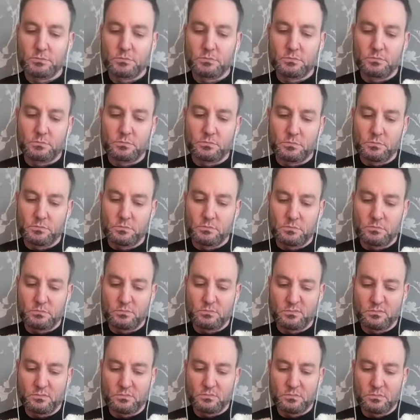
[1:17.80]

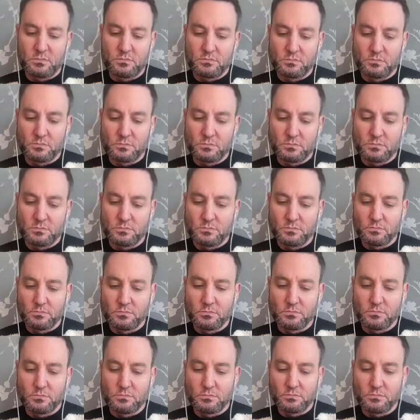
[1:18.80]

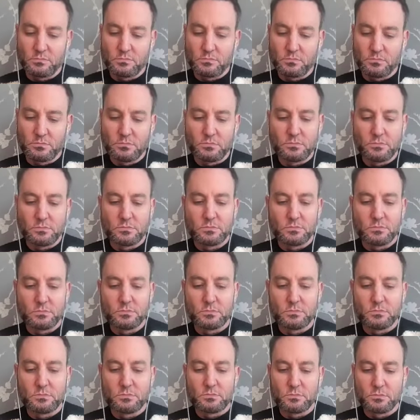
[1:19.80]

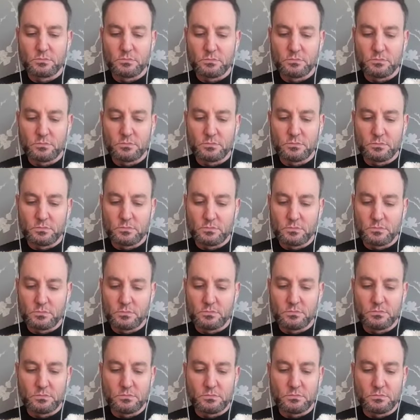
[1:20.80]
No words are spoken by the person on screen.